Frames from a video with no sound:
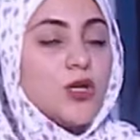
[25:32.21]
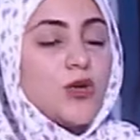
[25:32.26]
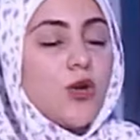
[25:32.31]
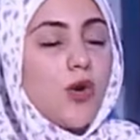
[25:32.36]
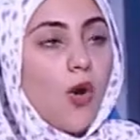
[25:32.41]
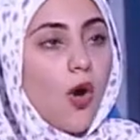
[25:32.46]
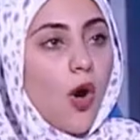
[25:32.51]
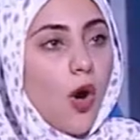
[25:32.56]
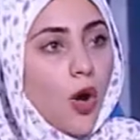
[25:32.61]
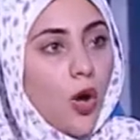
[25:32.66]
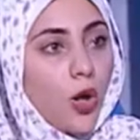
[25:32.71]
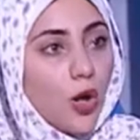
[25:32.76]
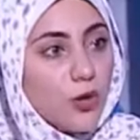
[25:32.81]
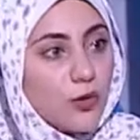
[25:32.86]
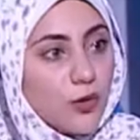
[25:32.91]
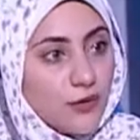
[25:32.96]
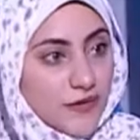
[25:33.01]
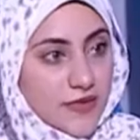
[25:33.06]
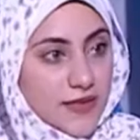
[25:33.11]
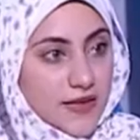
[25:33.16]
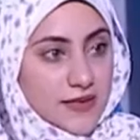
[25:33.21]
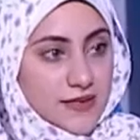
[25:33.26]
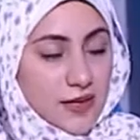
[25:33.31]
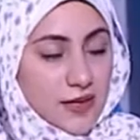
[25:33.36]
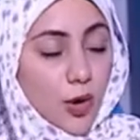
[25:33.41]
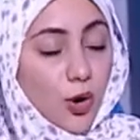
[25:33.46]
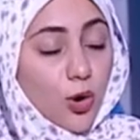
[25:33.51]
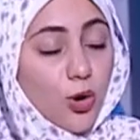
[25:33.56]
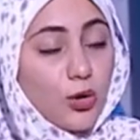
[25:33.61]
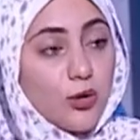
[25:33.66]
So
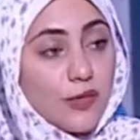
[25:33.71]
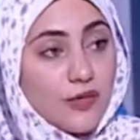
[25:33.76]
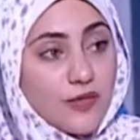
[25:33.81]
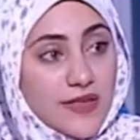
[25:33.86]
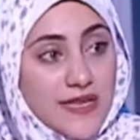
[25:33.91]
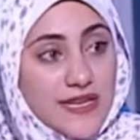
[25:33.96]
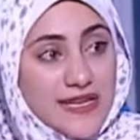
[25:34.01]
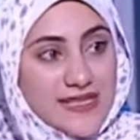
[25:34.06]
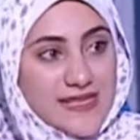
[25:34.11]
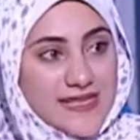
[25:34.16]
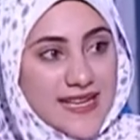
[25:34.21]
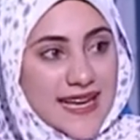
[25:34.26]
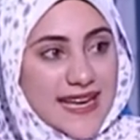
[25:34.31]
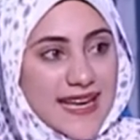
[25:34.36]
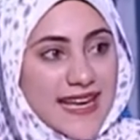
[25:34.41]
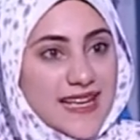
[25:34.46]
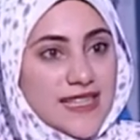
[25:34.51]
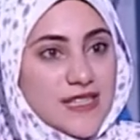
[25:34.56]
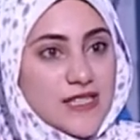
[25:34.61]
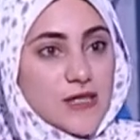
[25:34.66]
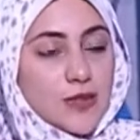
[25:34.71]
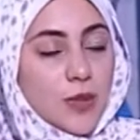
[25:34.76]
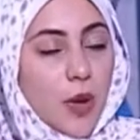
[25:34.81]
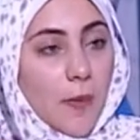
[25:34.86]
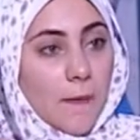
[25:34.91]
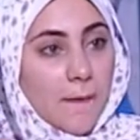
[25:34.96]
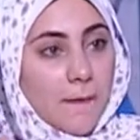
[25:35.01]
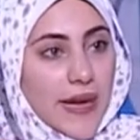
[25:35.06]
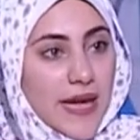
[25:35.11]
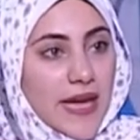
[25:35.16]
all of these is
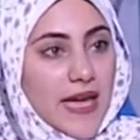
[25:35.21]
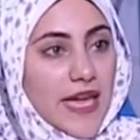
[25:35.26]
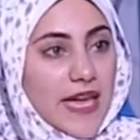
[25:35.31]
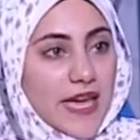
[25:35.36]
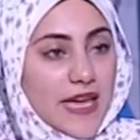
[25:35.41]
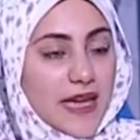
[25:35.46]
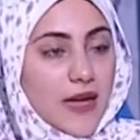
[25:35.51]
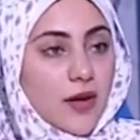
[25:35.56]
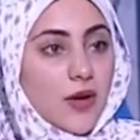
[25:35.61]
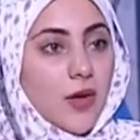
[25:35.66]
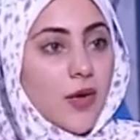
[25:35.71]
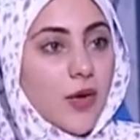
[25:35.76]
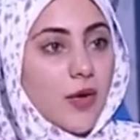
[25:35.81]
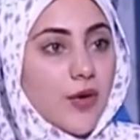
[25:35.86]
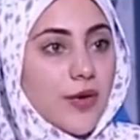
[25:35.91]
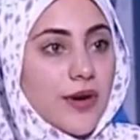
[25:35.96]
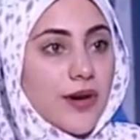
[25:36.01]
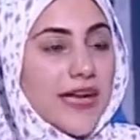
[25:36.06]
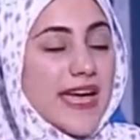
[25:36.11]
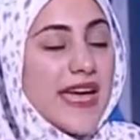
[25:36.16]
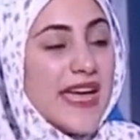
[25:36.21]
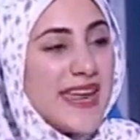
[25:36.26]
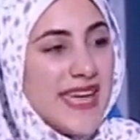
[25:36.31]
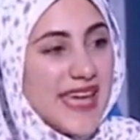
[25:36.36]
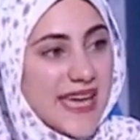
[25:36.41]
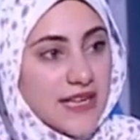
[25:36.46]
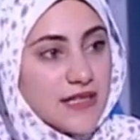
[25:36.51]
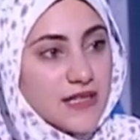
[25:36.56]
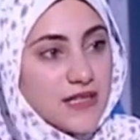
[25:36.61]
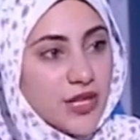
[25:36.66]
making or
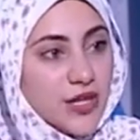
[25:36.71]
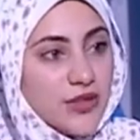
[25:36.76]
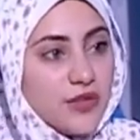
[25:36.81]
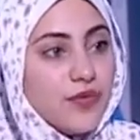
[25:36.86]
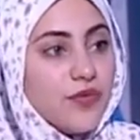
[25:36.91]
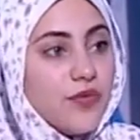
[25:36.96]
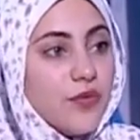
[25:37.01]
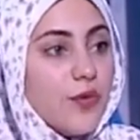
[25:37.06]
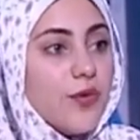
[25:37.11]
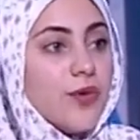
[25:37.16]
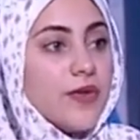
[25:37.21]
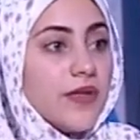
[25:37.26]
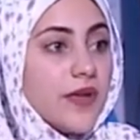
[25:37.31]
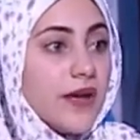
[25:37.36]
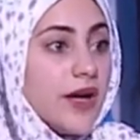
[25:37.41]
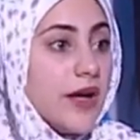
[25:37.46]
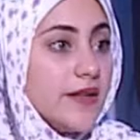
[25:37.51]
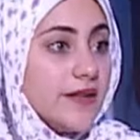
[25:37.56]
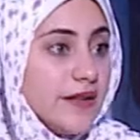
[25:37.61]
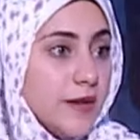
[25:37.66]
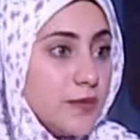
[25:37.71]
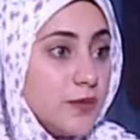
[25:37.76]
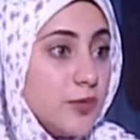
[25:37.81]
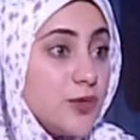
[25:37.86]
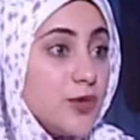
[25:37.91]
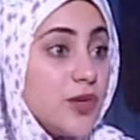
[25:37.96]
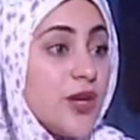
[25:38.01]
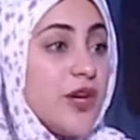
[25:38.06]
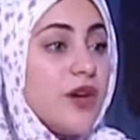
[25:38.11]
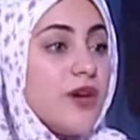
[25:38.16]
created for the god
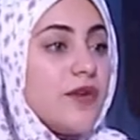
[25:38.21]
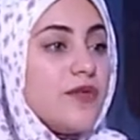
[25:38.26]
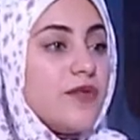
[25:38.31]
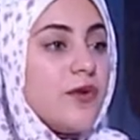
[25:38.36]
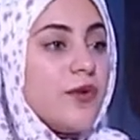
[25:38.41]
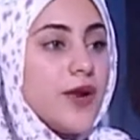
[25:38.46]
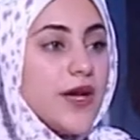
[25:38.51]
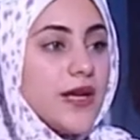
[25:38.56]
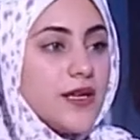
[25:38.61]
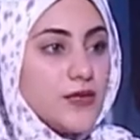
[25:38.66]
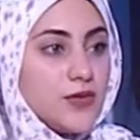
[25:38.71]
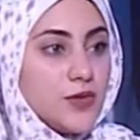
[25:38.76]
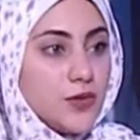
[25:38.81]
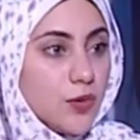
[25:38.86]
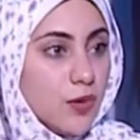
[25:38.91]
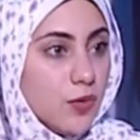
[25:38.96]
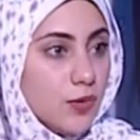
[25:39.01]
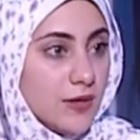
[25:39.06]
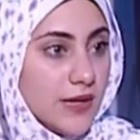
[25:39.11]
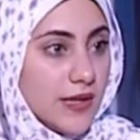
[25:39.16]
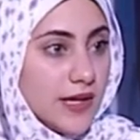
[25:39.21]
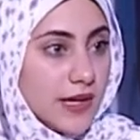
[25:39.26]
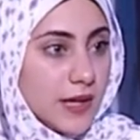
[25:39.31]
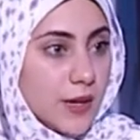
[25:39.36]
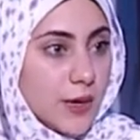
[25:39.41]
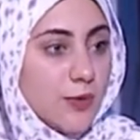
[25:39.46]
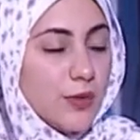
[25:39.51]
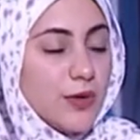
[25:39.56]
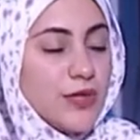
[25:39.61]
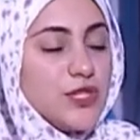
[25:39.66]
Amun, for his soul,
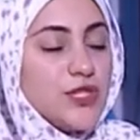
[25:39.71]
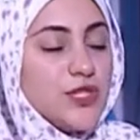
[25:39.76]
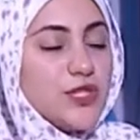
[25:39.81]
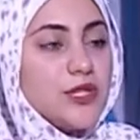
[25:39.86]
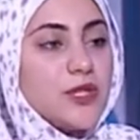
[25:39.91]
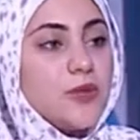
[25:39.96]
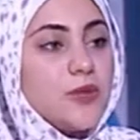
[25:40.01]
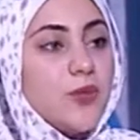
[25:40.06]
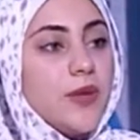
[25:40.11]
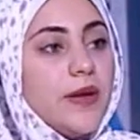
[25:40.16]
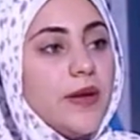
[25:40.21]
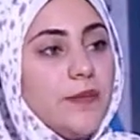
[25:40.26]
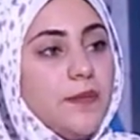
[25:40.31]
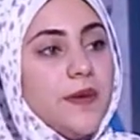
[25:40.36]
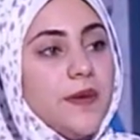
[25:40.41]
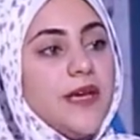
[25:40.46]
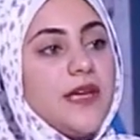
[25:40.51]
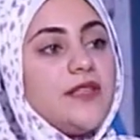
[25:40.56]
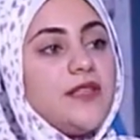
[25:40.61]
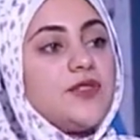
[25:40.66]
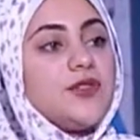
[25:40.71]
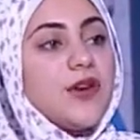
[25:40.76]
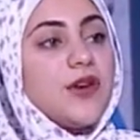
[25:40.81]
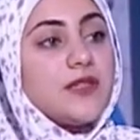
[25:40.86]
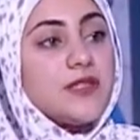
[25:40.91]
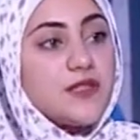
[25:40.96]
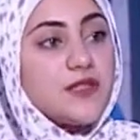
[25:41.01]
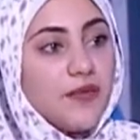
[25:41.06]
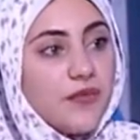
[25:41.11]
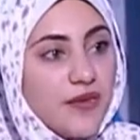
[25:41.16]
which will be
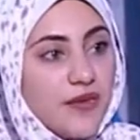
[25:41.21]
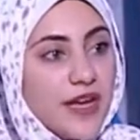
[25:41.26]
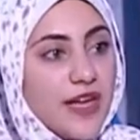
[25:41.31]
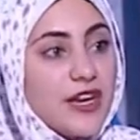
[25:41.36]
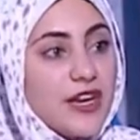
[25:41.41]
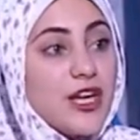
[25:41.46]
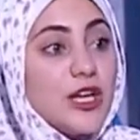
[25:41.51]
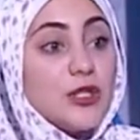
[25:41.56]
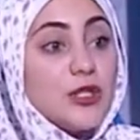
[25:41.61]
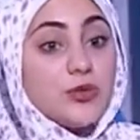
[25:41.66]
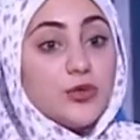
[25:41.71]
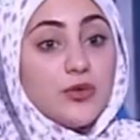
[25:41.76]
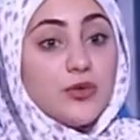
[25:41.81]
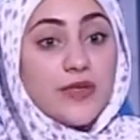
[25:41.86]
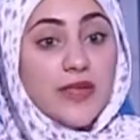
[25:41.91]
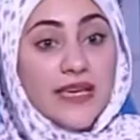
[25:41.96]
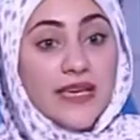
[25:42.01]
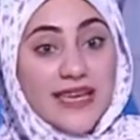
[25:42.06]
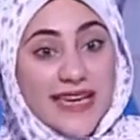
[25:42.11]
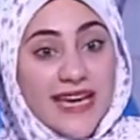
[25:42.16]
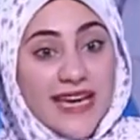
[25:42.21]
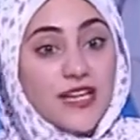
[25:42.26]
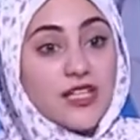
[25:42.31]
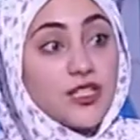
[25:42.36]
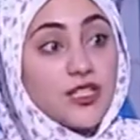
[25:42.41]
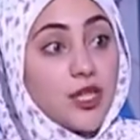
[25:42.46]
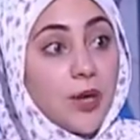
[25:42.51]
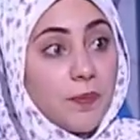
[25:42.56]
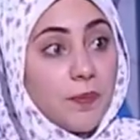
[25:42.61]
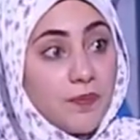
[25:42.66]
transferred to the
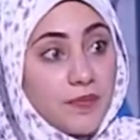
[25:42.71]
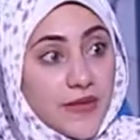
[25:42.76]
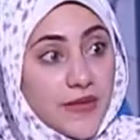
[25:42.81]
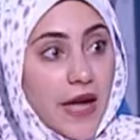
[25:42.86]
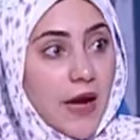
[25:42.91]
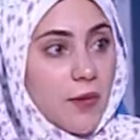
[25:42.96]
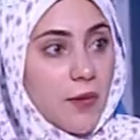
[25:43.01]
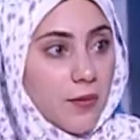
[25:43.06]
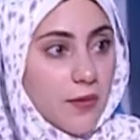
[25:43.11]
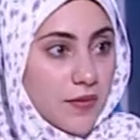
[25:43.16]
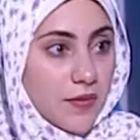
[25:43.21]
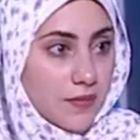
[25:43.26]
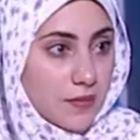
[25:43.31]
kingship now.